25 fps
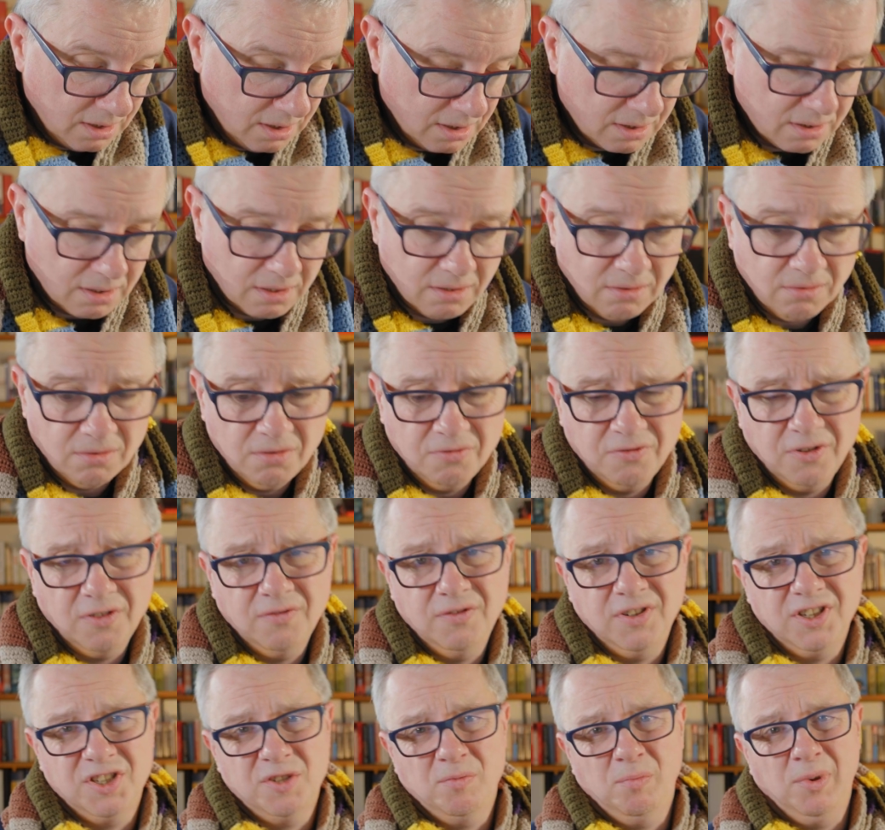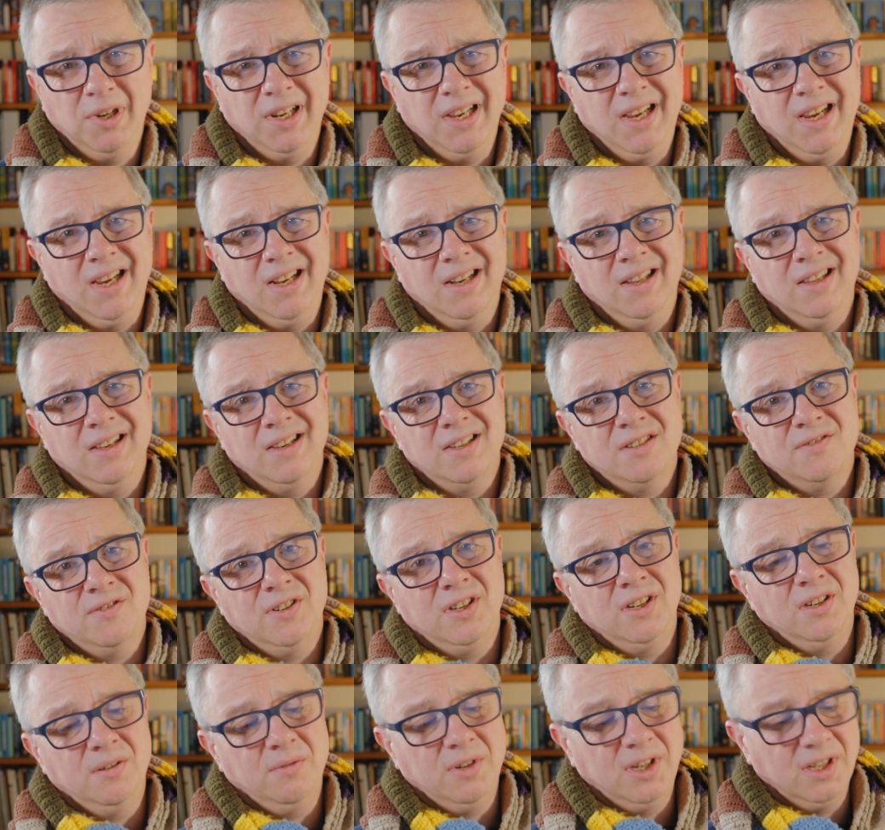So I don't know if I've explained this
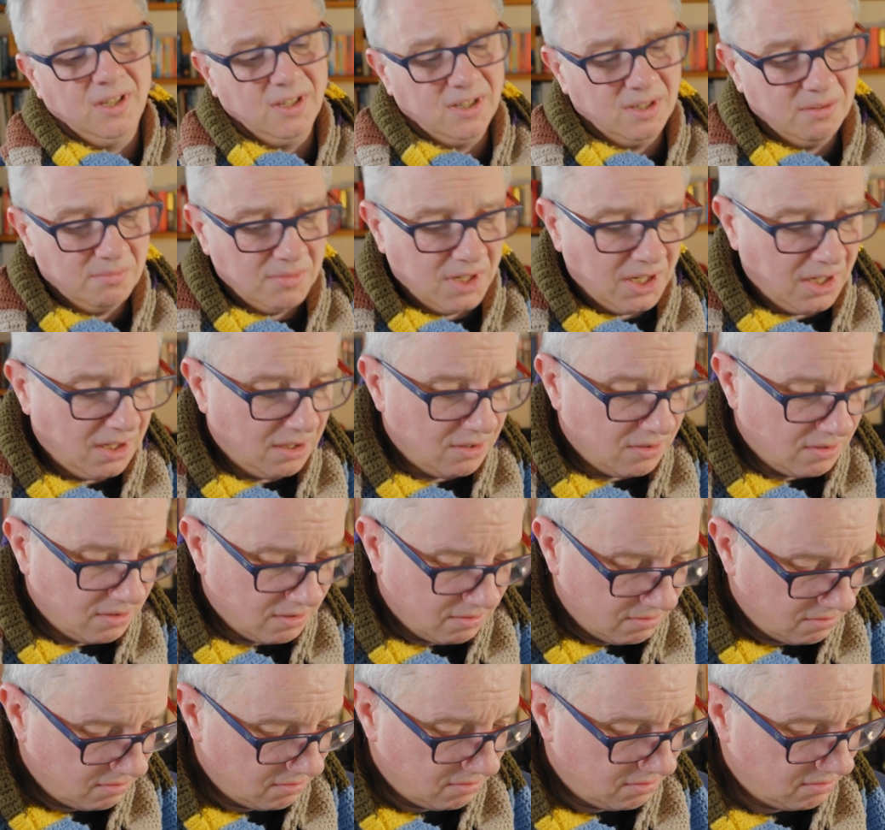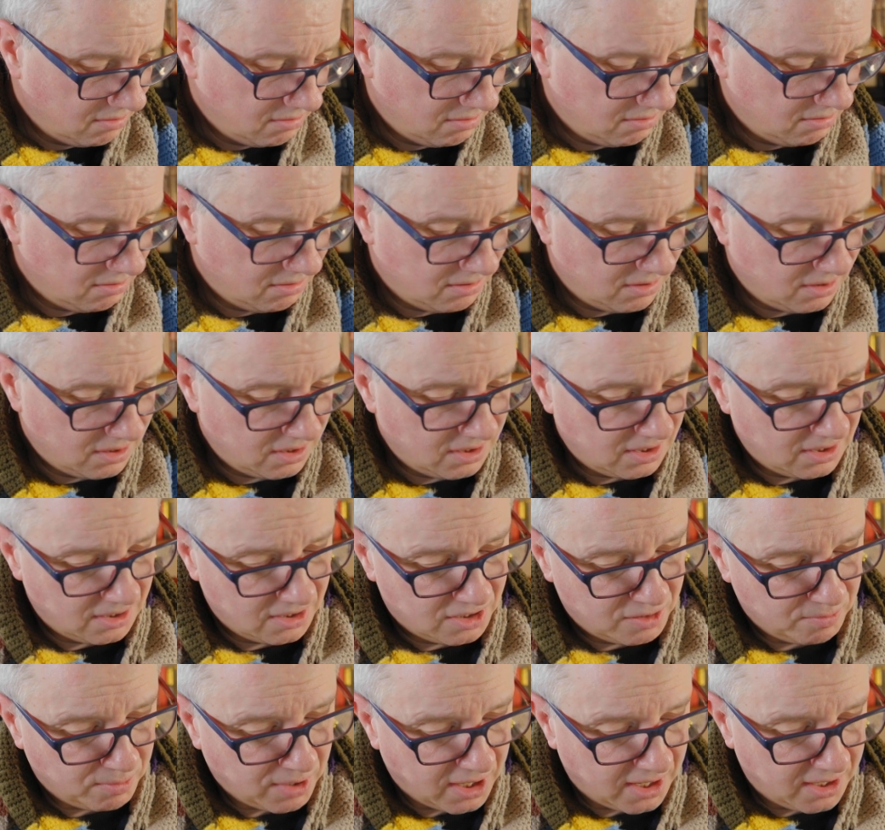very well, and it might not
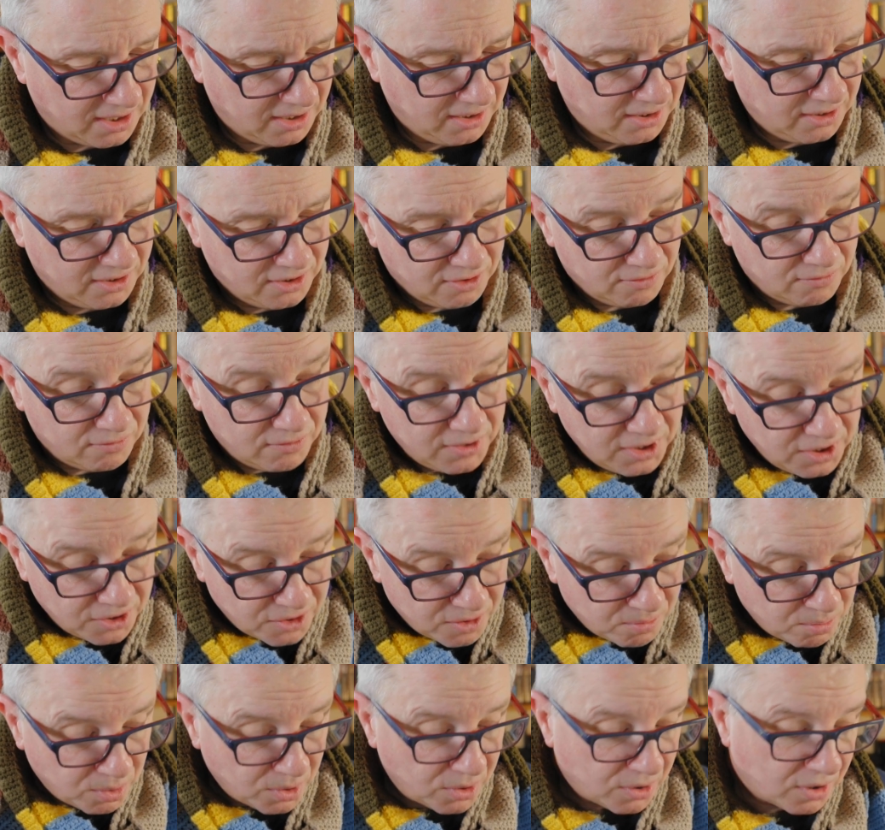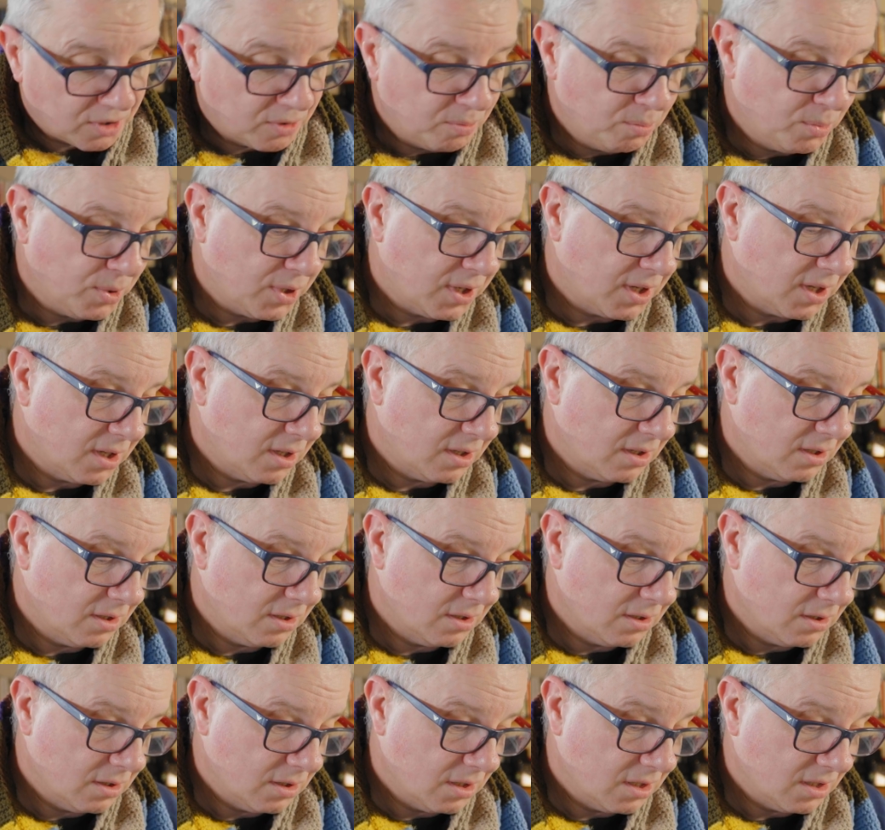inspire you to read the book, but
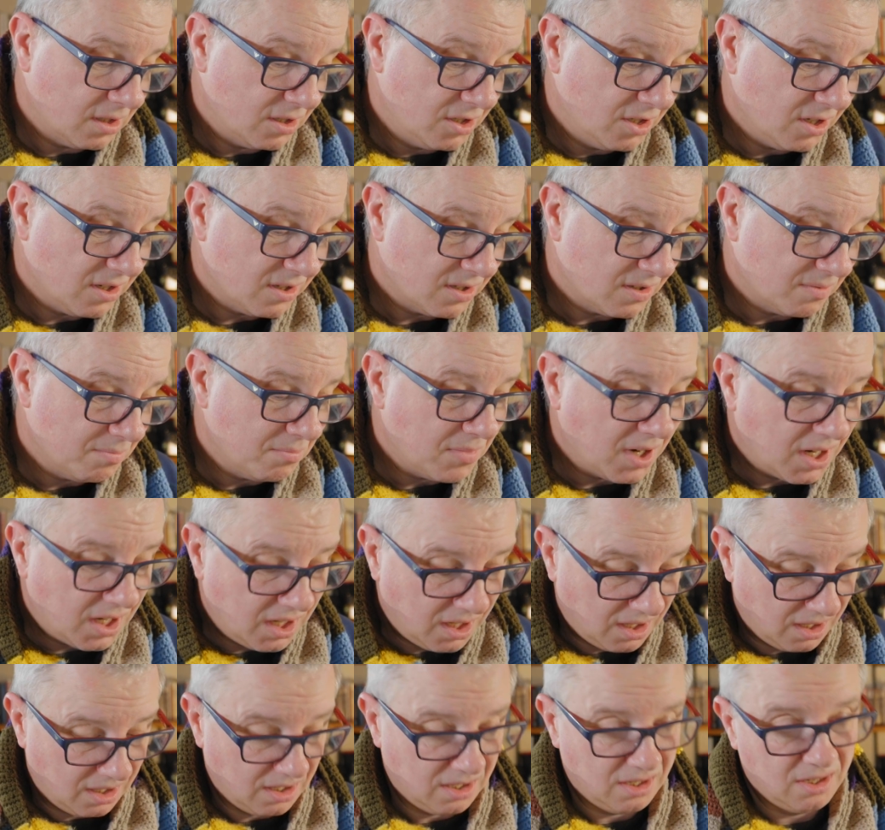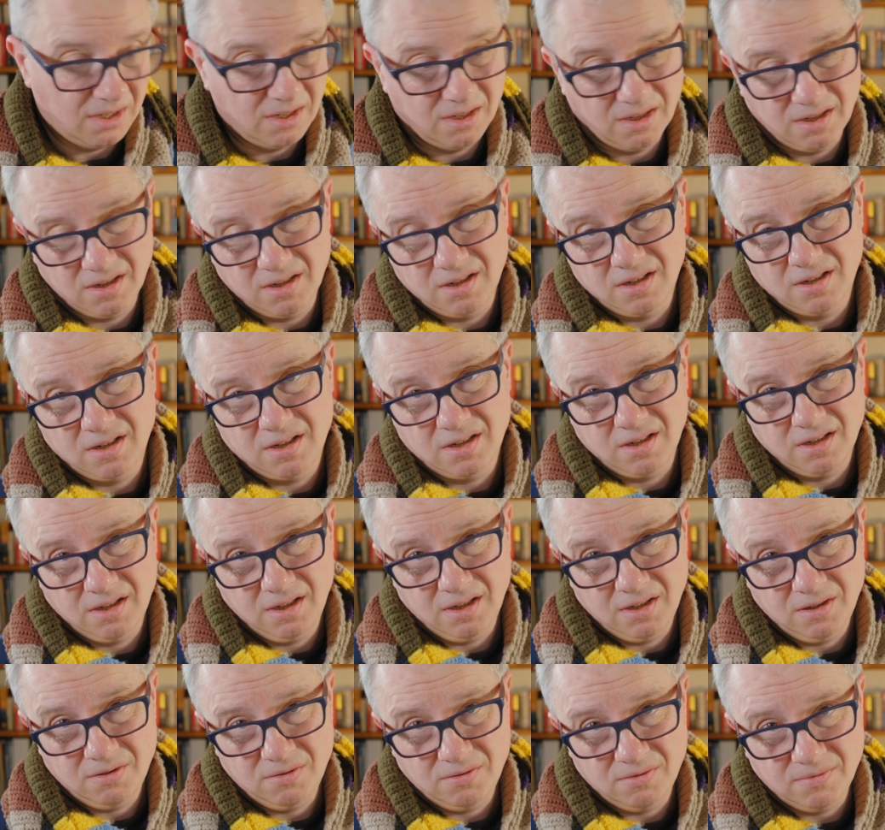it just might,
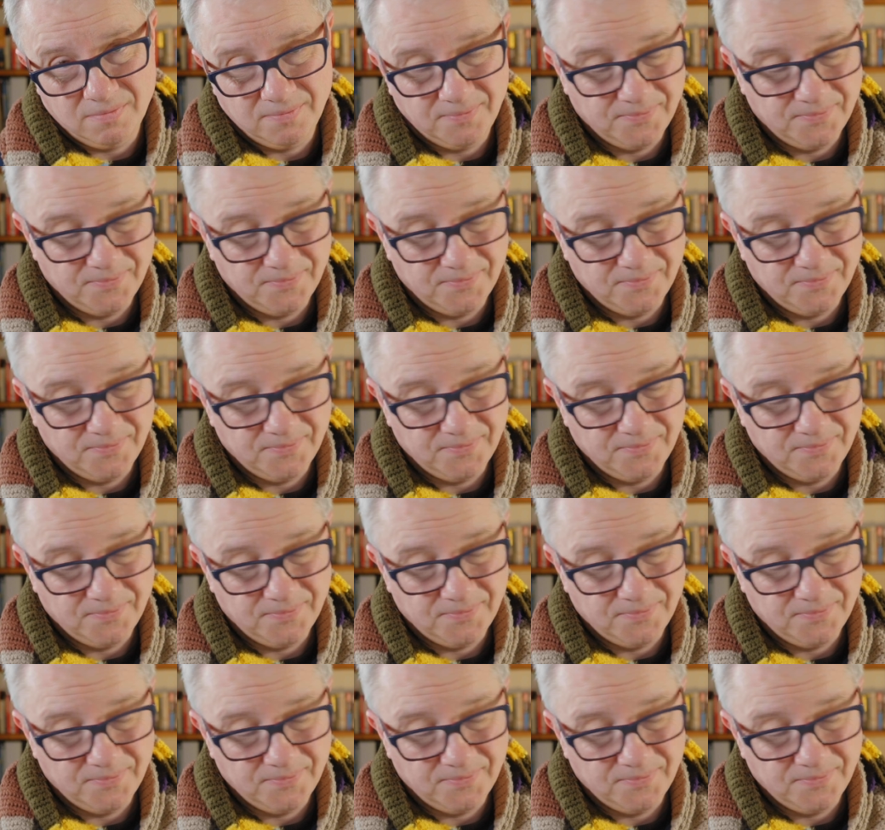you know.